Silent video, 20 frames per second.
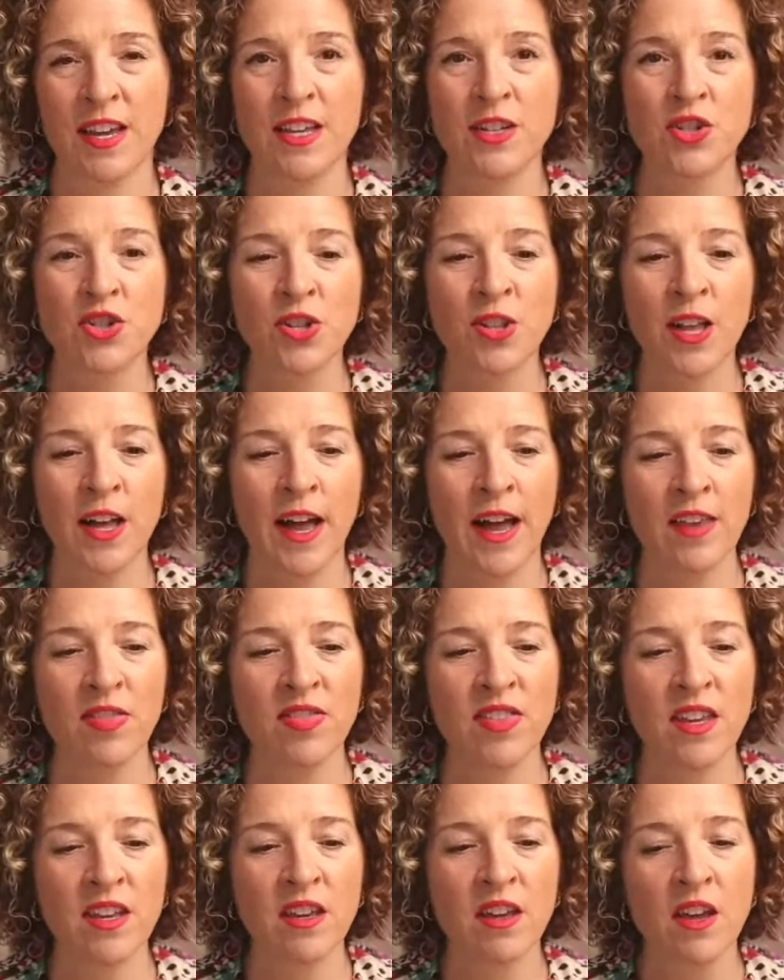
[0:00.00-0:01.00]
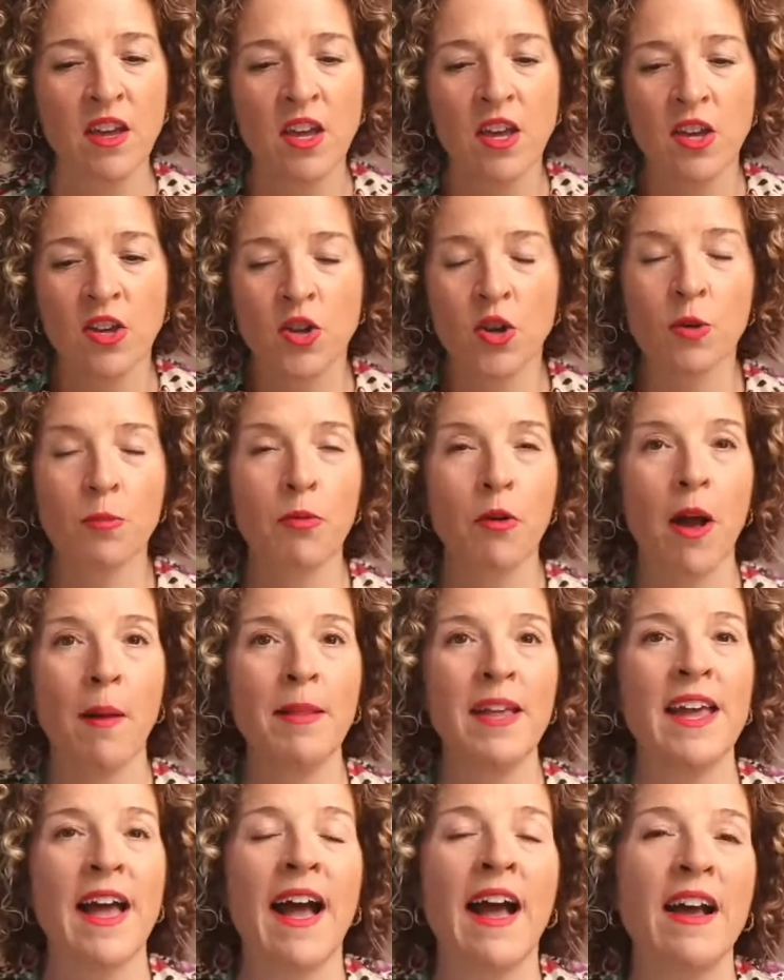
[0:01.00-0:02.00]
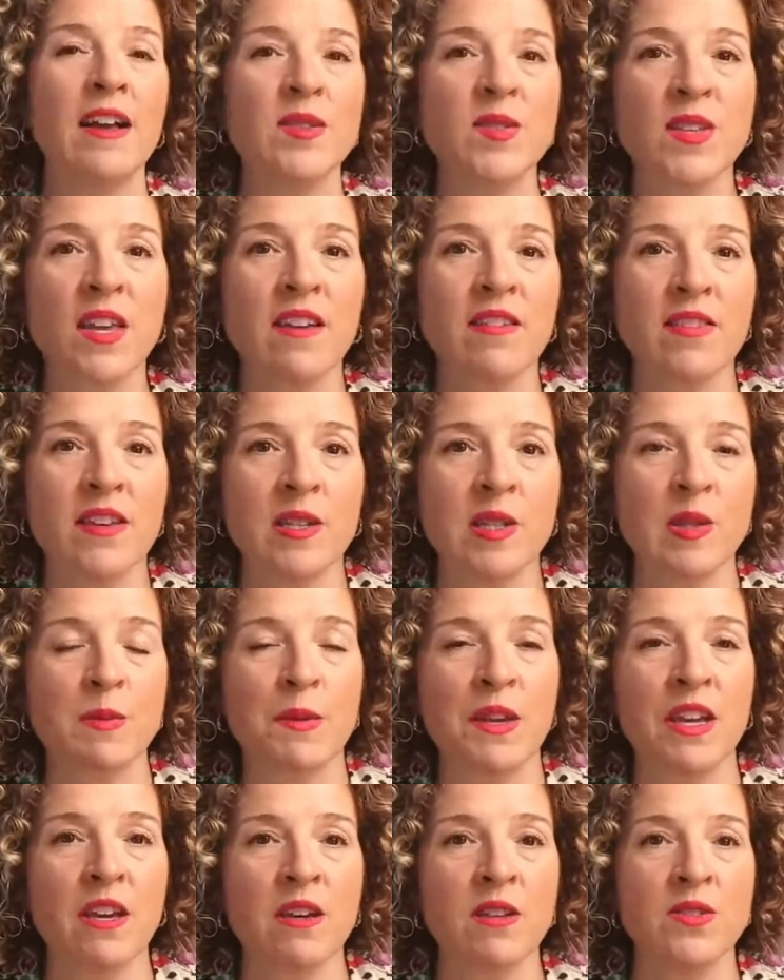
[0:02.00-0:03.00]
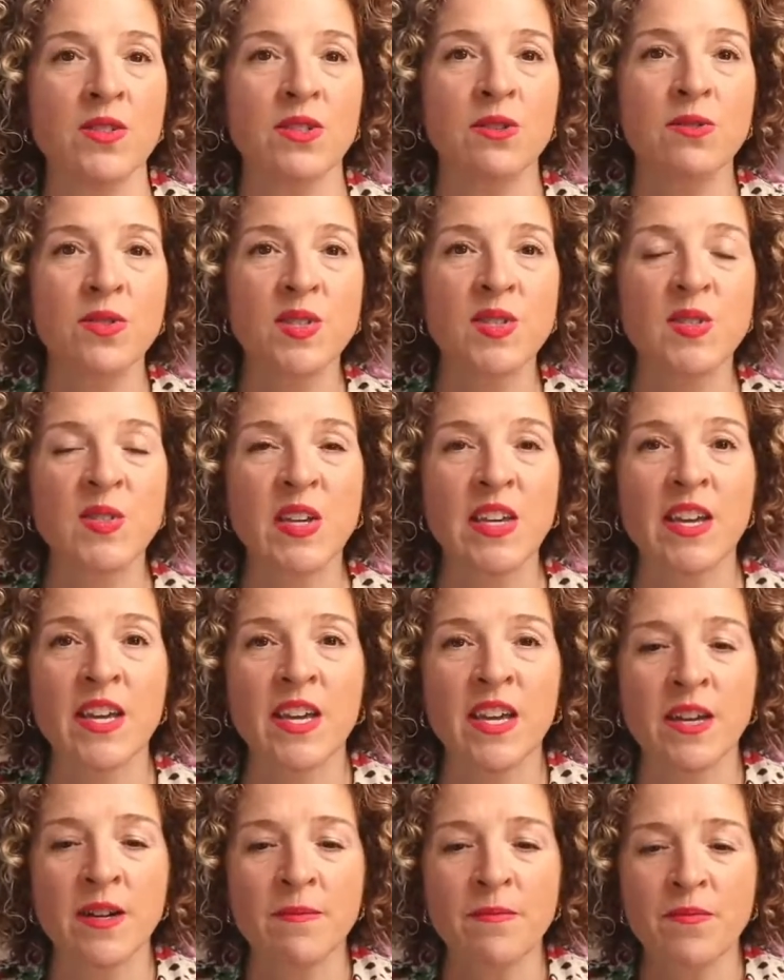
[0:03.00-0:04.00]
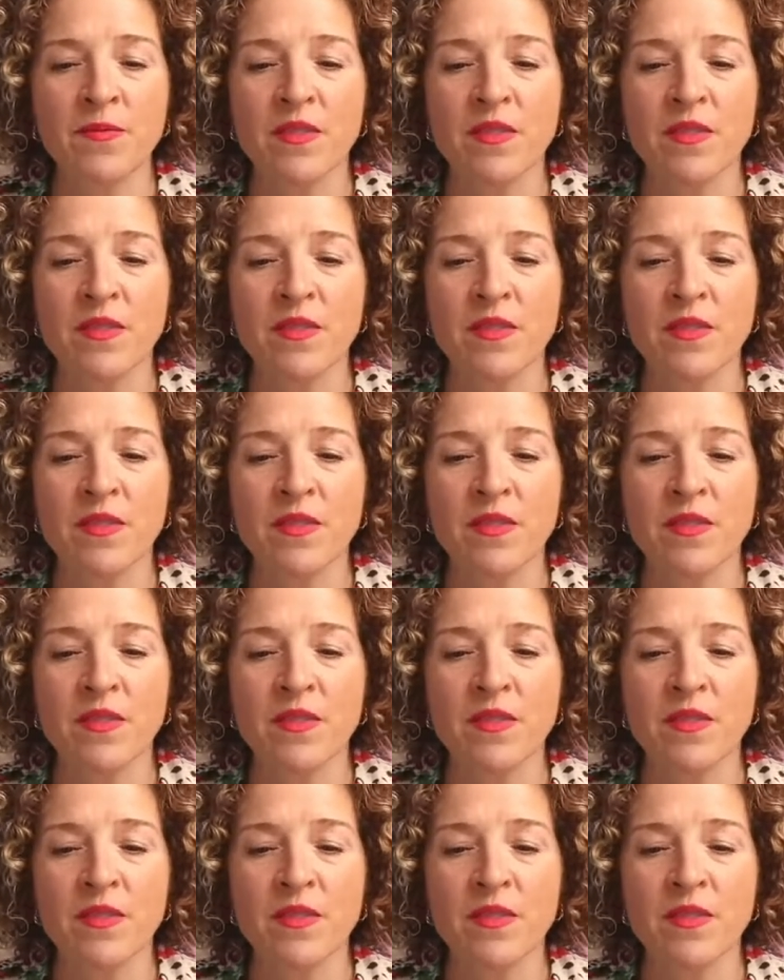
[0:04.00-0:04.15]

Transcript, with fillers: Angela, I think you're probably asking this because you see